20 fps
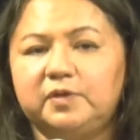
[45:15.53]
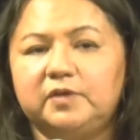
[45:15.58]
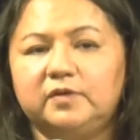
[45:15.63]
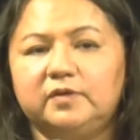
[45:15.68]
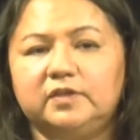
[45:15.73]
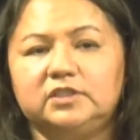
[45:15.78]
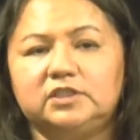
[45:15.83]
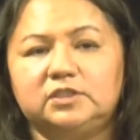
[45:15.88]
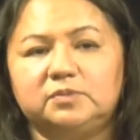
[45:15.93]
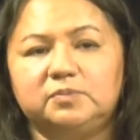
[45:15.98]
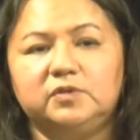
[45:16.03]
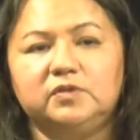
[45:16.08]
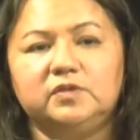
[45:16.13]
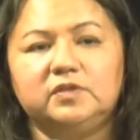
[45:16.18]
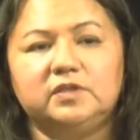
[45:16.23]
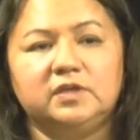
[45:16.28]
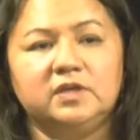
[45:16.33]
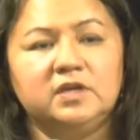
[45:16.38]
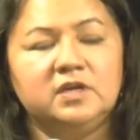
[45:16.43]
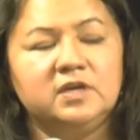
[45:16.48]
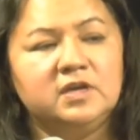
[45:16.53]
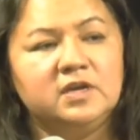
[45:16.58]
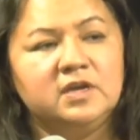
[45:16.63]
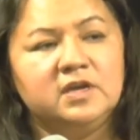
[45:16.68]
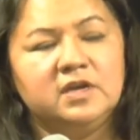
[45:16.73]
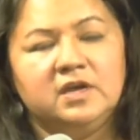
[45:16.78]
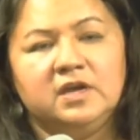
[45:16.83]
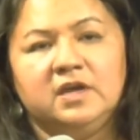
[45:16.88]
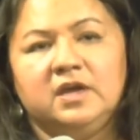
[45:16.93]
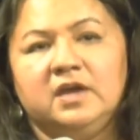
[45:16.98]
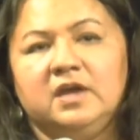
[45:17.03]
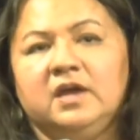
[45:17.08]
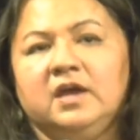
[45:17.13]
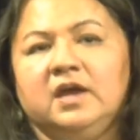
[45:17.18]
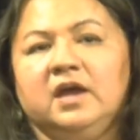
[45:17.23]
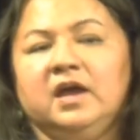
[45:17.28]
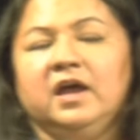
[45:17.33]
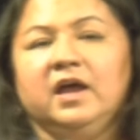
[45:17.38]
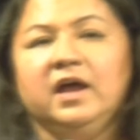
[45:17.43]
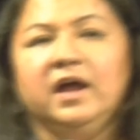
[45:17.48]
pure and smooth
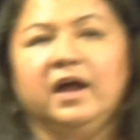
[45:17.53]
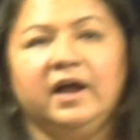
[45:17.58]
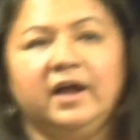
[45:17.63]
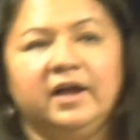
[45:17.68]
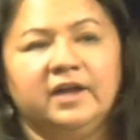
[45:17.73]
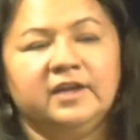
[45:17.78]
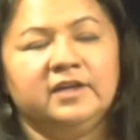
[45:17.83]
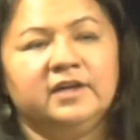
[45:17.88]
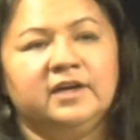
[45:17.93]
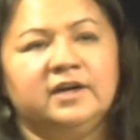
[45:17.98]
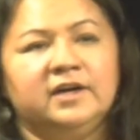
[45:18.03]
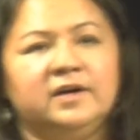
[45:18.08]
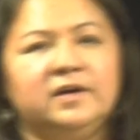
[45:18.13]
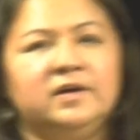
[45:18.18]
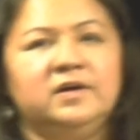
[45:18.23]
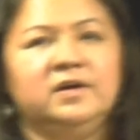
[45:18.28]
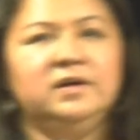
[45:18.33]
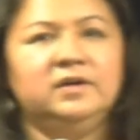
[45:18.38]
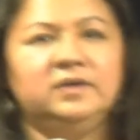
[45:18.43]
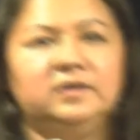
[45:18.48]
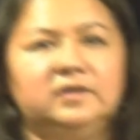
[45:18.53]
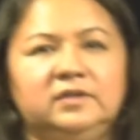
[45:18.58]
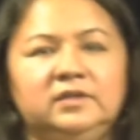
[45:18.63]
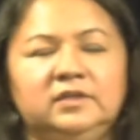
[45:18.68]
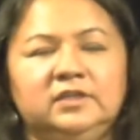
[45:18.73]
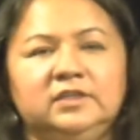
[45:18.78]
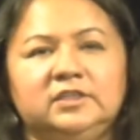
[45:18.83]
and uh,